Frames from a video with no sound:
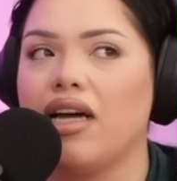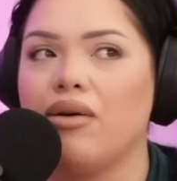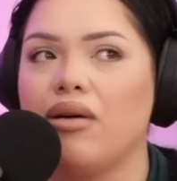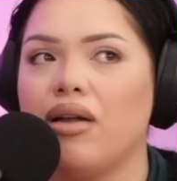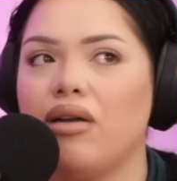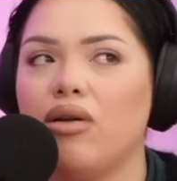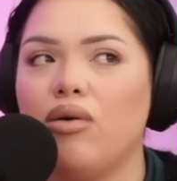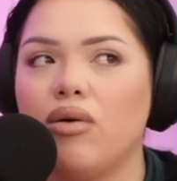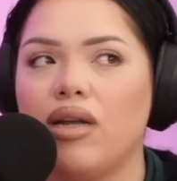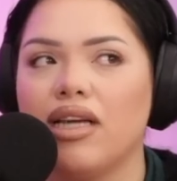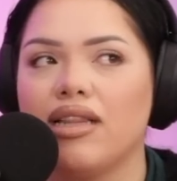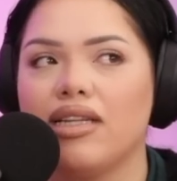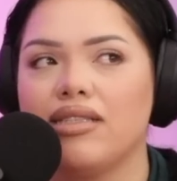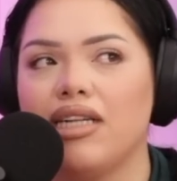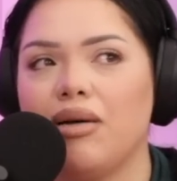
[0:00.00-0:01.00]
I no,
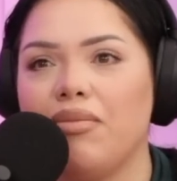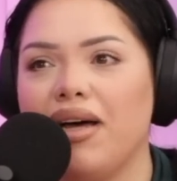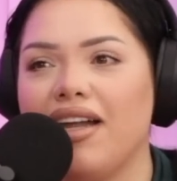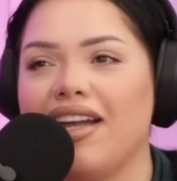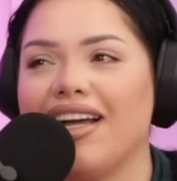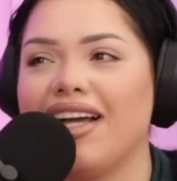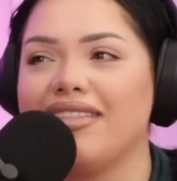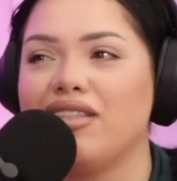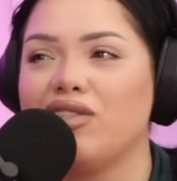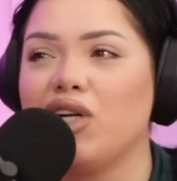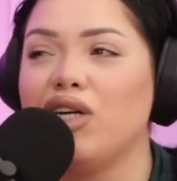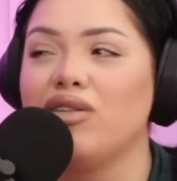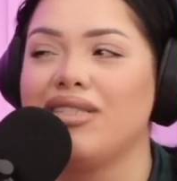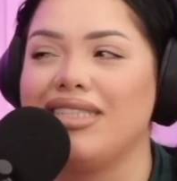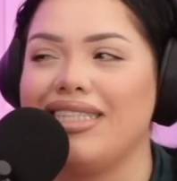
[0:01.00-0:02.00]
like that's not bad. Like I
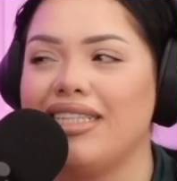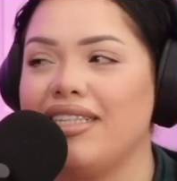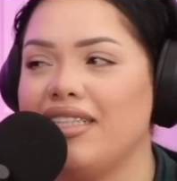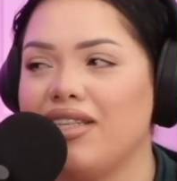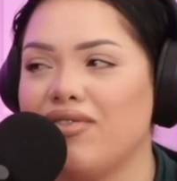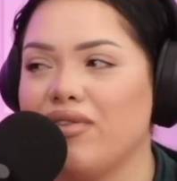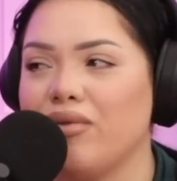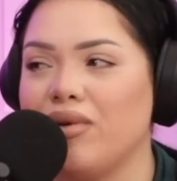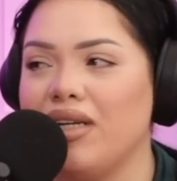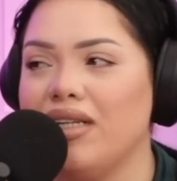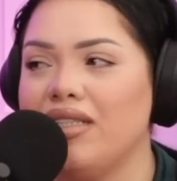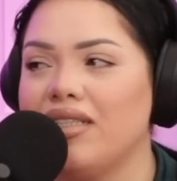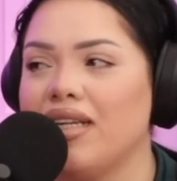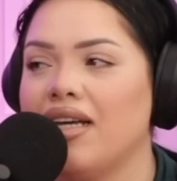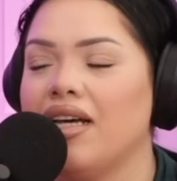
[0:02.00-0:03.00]
tried to see it in different ways.